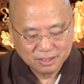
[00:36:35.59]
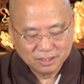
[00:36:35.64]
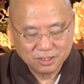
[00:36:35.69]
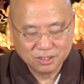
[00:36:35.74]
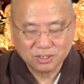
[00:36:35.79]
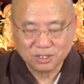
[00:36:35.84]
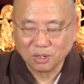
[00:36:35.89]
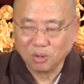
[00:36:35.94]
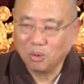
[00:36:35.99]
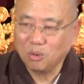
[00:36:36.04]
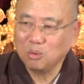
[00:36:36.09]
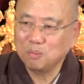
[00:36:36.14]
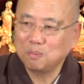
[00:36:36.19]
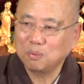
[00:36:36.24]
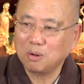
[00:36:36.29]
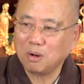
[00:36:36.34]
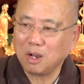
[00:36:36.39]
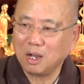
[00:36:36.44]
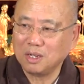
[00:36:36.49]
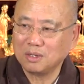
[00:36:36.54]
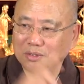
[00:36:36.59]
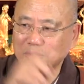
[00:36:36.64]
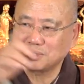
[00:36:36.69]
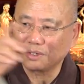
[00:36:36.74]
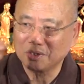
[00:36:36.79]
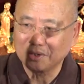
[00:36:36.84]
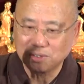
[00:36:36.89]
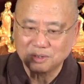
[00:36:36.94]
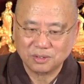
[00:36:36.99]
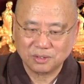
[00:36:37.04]
It's a whole
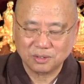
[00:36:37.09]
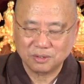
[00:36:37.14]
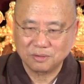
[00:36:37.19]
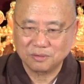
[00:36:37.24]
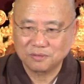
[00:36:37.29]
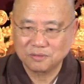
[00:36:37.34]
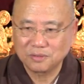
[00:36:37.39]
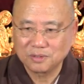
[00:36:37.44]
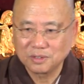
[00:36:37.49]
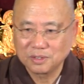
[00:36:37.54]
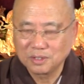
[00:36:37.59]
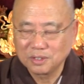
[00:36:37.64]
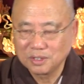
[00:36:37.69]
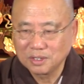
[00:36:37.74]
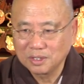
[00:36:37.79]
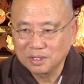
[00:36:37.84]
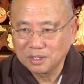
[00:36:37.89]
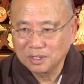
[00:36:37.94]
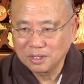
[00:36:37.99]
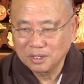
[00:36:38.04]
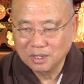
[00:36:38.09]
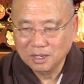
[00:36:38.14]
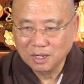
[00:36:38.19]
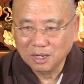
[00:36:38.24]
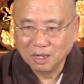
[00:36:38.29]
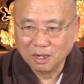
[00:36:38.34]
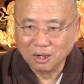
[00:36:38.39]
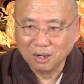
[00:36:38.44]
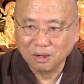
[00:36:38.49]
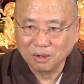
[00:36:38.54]
process of,
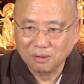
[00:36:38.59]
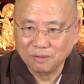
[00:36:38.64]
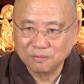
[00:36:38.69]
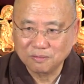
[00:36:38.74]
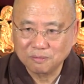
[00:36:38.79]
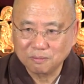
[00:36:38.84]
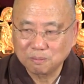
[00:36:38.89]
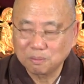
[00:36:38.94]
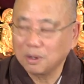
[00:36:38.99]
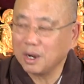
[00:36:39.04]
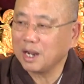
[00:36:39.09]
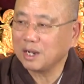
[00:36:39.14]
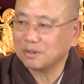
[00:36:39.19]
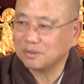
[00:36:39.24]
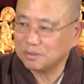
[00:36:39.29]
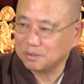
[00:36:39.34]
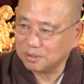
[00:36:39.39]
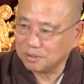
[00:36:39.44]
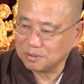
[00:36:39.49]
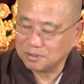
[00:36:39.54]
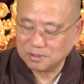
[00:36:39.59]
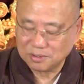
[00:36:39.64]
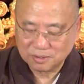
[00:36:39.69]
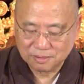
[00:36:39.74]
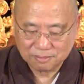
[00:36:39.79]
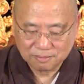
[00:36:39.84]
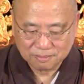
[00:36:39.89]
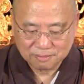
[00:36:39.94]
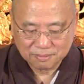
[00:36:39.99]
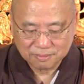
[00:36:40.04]
of practice.